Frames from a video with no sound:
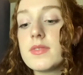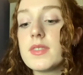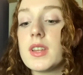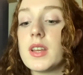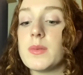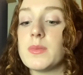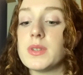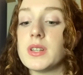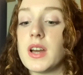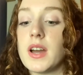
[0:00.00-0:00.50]

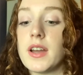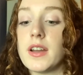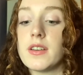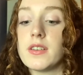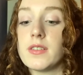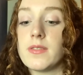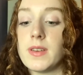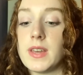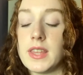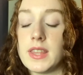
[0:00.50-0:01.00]
I'm tired
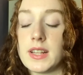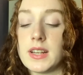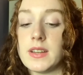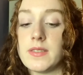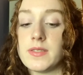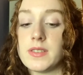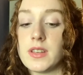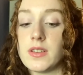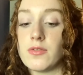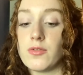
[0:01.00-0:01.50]
of
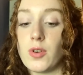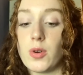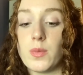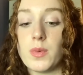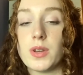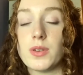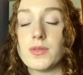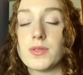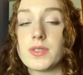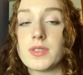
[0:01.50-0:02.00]
Heathcliffs and
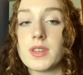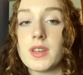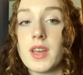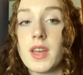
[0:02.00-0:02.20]
Romeos.